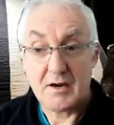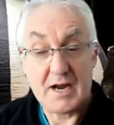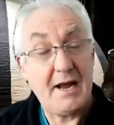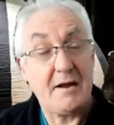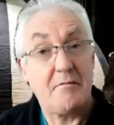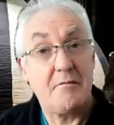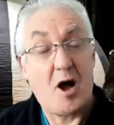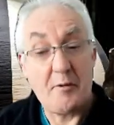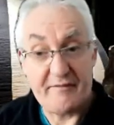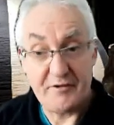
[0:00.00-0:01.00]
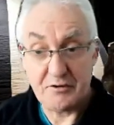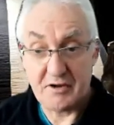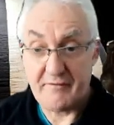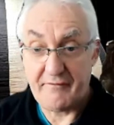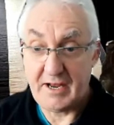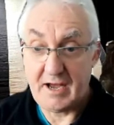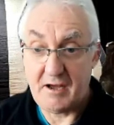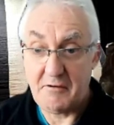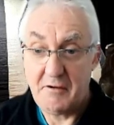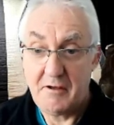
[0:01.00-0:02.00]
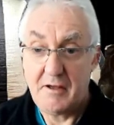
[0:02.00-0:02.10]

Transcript: Okay, hope you've enjoyed the video.